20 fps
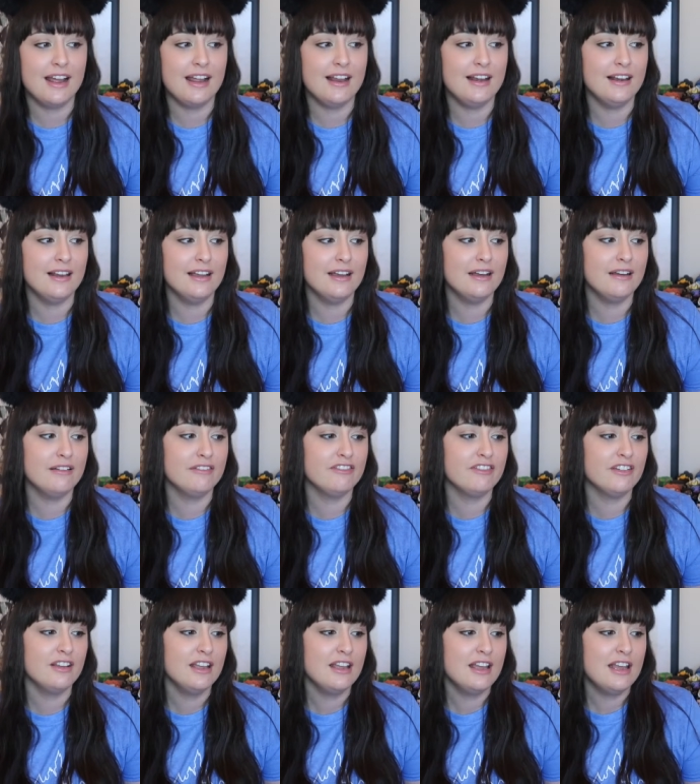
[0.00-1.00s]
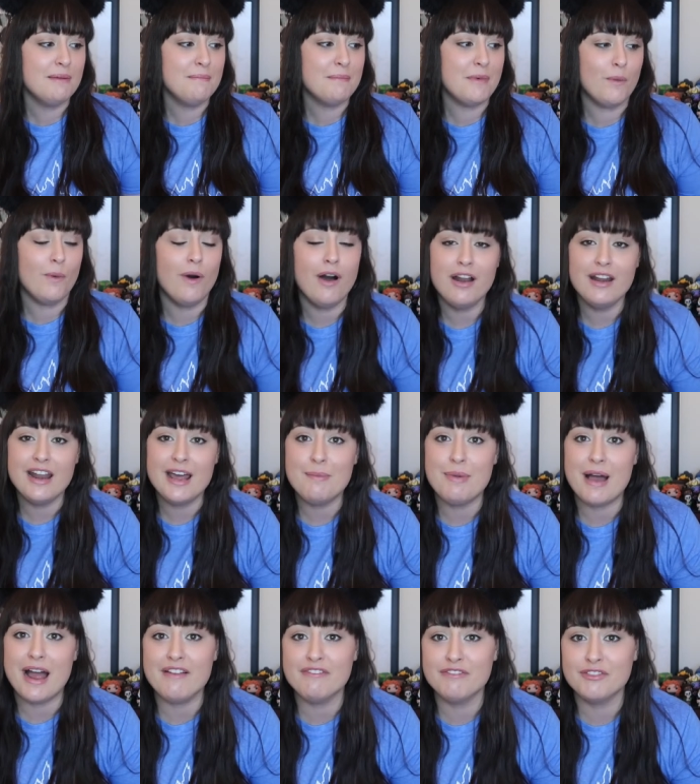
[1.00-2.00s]
I love Moana,
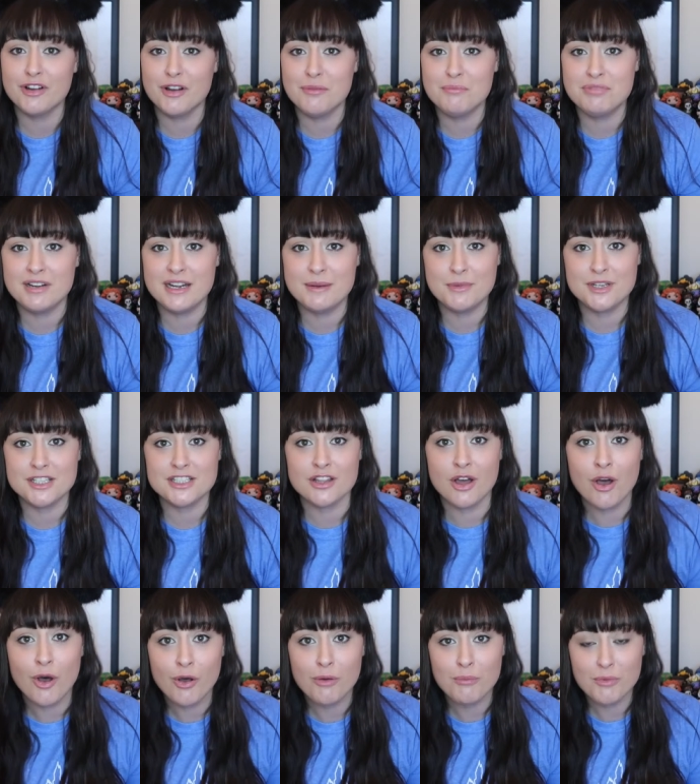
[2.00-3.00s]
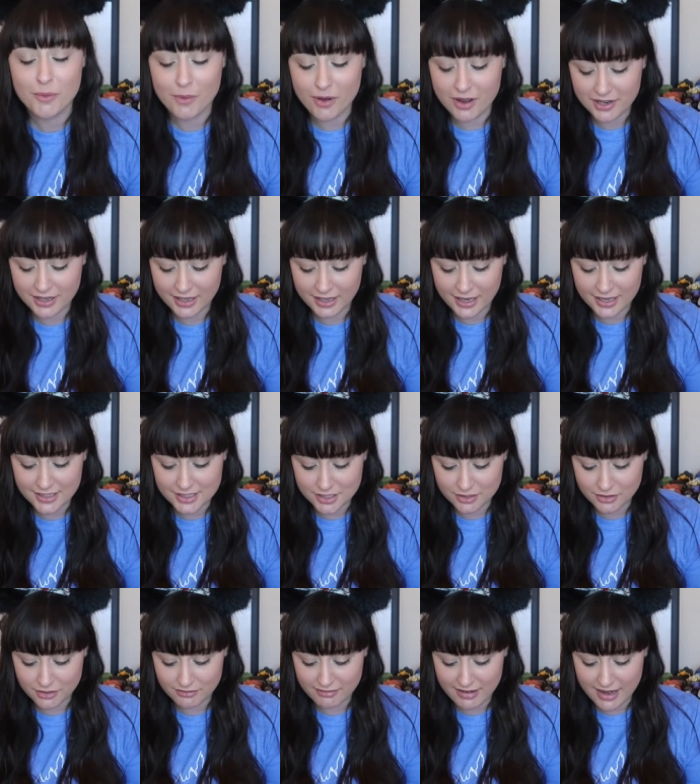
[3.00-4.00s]
but I've got pretty much the whole Moana
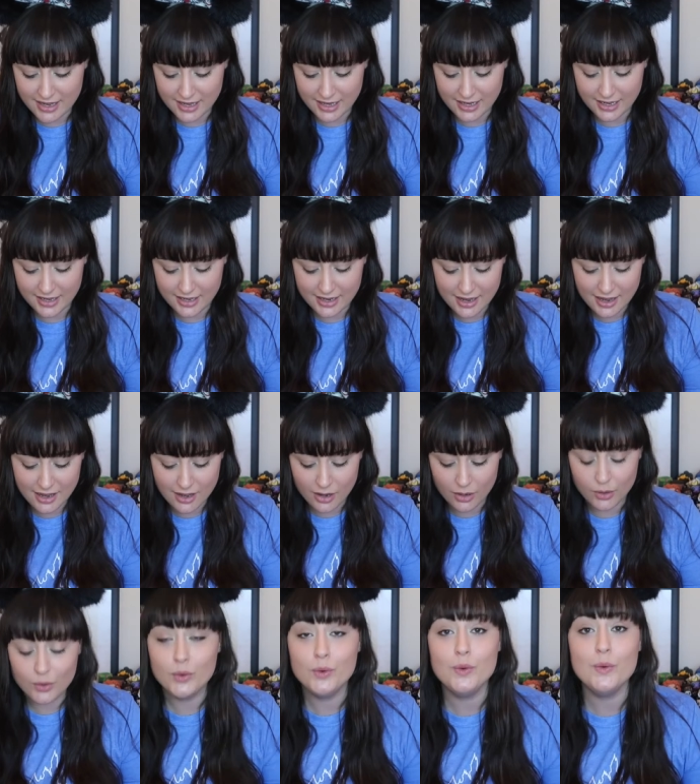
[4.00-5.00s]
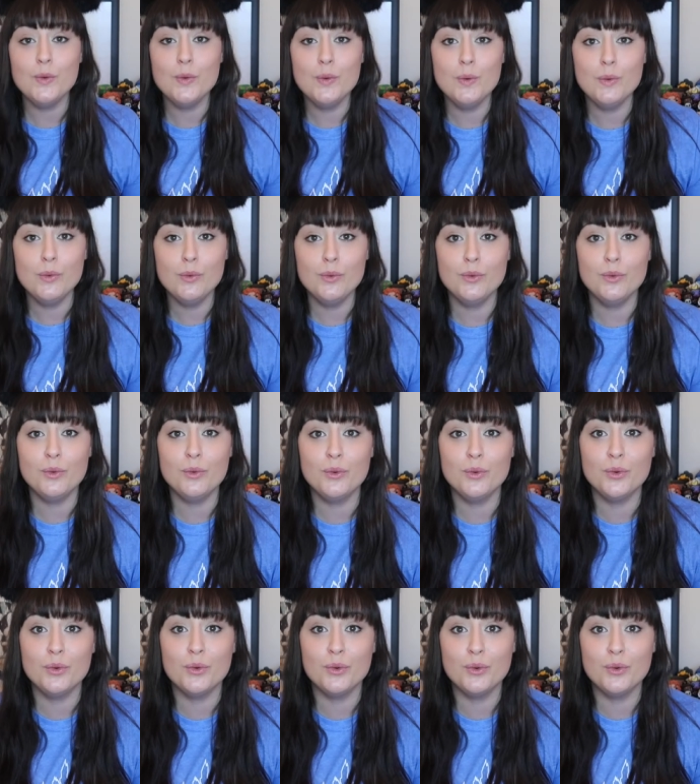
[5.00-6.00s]
collection already.
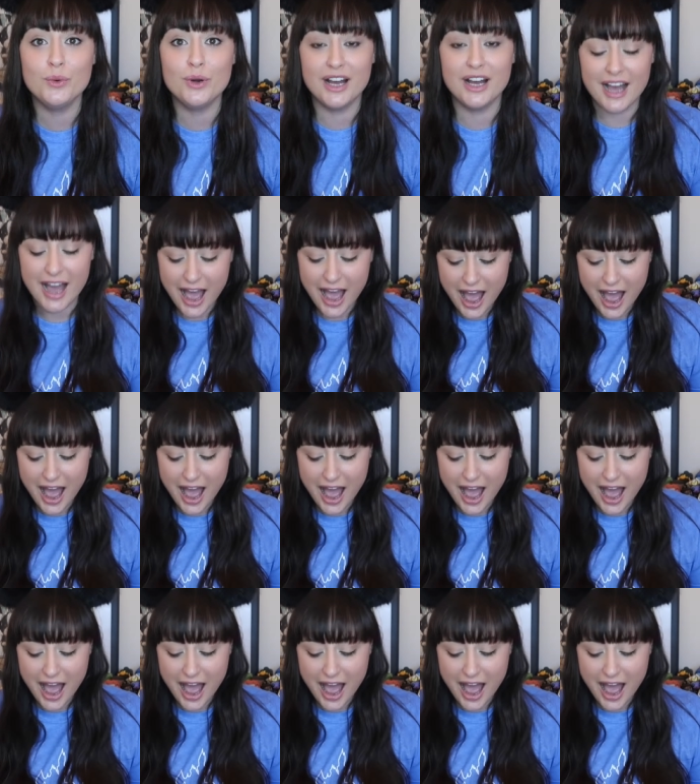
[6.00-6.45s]
Ooh!